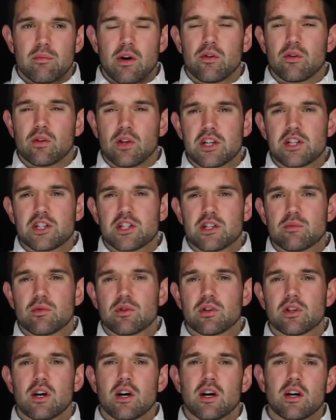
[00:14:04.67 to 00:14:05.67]
my relationship
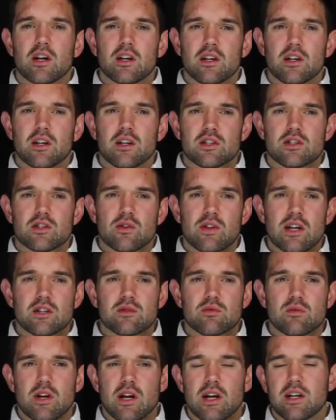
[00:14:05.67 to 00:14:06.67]
with God. And so
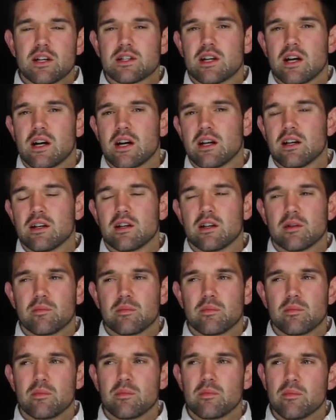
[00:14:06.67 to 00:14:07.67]
that's when I decided
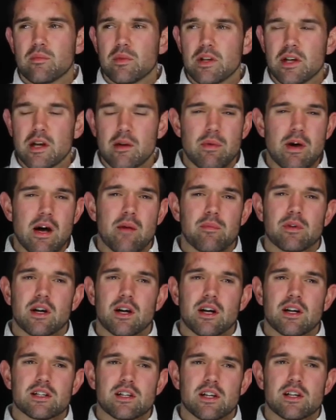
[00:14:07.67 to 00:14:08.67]
to get
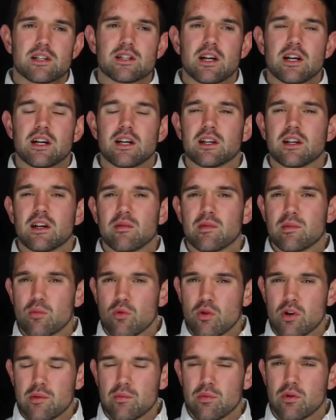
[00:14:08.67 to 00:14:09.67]
baptized. I decided to come to
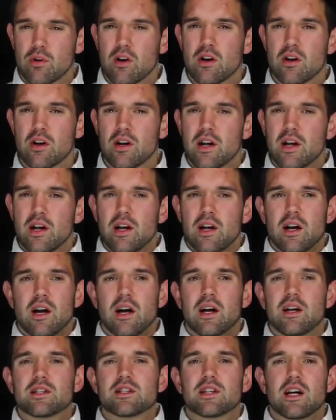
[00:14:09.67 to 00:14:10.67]
morning prayer.
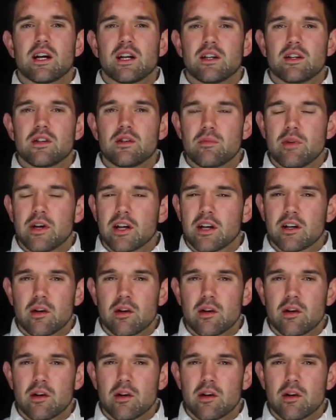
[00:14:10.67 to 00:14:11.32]
I decided to make a